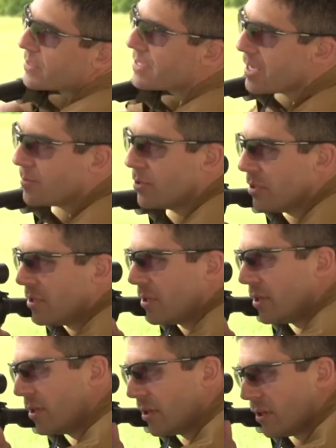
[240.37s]
the table,
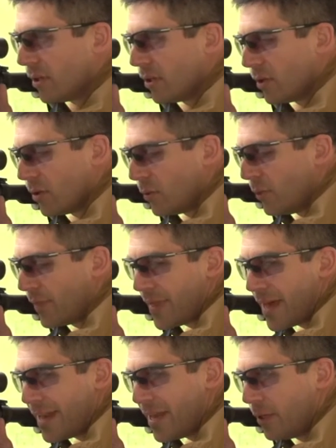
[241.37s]
with
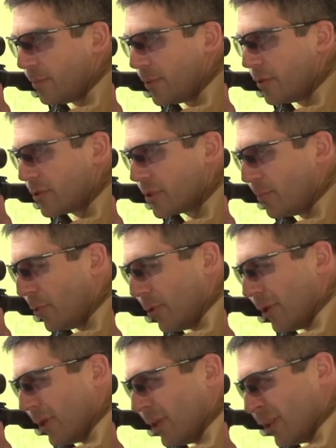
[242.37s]
that elbow
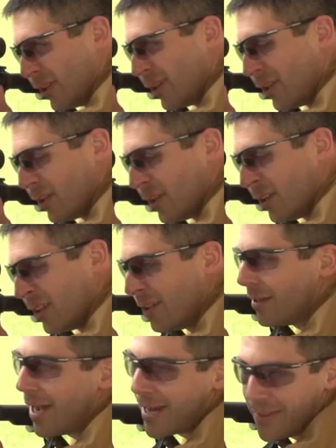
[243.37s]
supported,
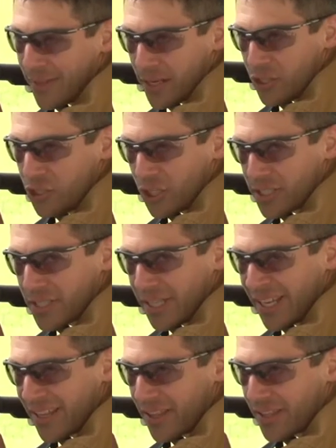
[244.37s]
I can then adjust the
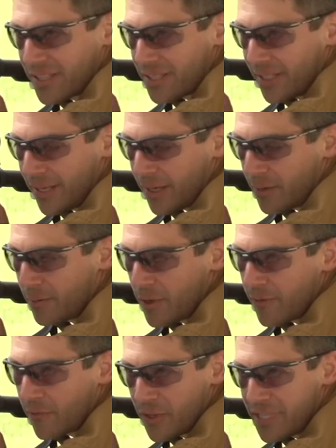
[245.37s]
length of the sling
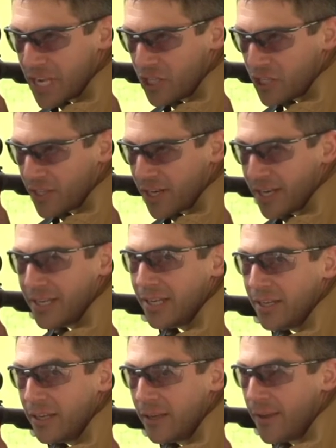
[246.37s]
for the tension that I
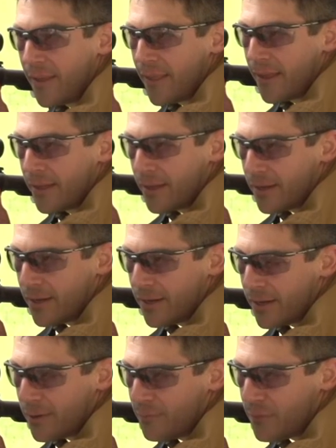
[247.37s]
need.
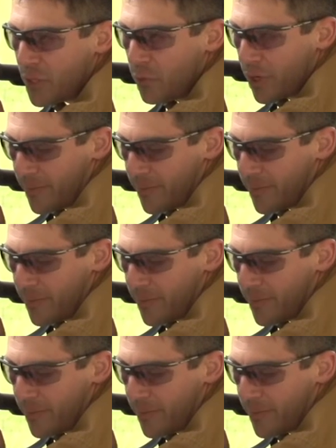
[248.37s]
You want